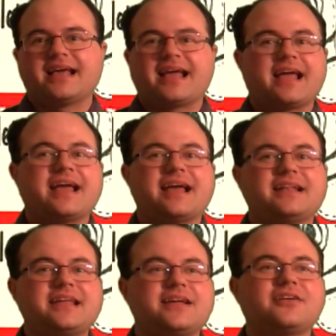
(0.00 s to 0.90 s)

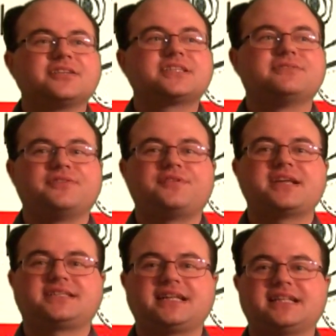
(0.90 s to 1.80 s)
And he also
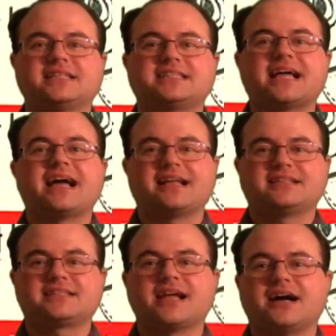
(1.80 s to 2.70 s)
invested in
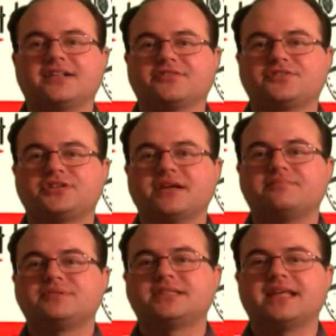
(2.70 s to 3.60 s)
science
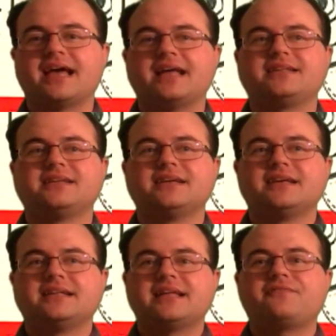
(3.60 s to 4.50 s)
scholarships that
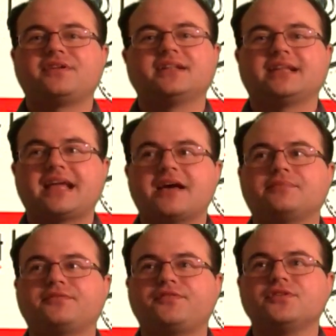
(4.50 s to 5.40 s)
definitely
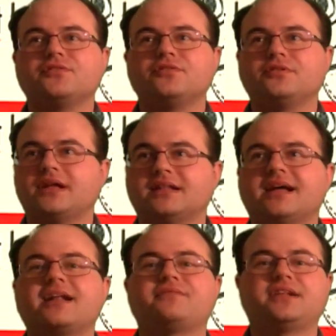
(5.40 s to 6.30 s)
helped fuel a
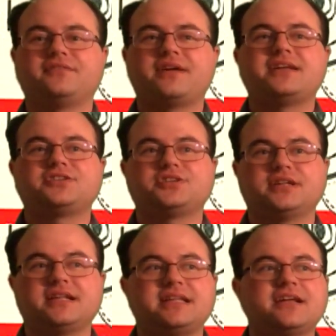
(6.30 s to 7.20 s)
lot of innovation
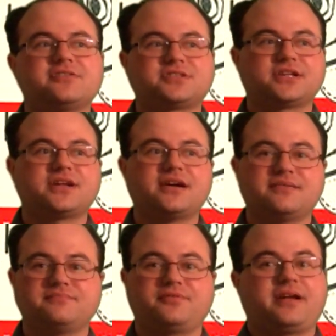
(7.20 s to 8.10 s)
in years to
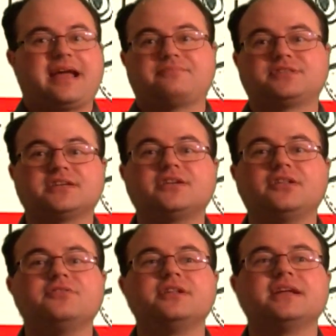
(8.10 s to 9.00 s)
come, perhaps
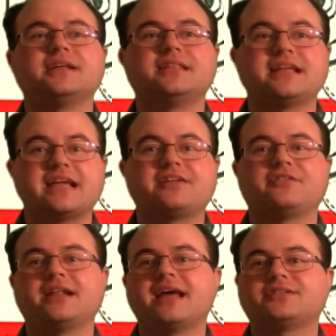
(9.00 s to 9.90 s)
including the
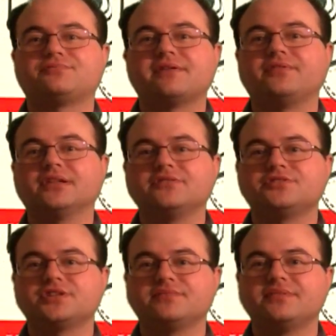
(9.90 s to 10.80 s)
Internet
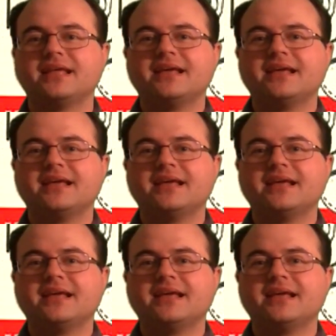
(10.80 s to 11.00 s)
Revolution.